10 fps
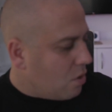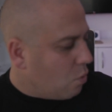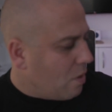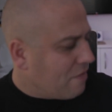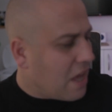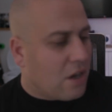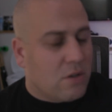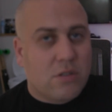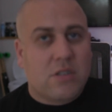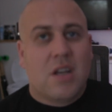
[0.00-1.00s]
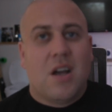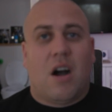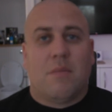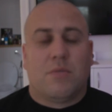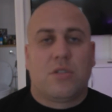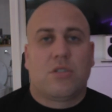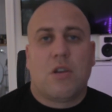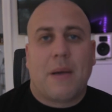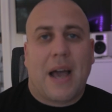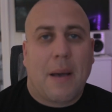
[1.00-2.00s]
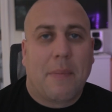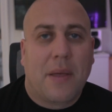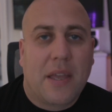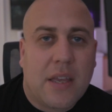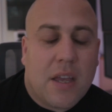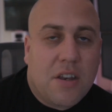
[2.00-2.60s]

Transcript: with those, I'm super happy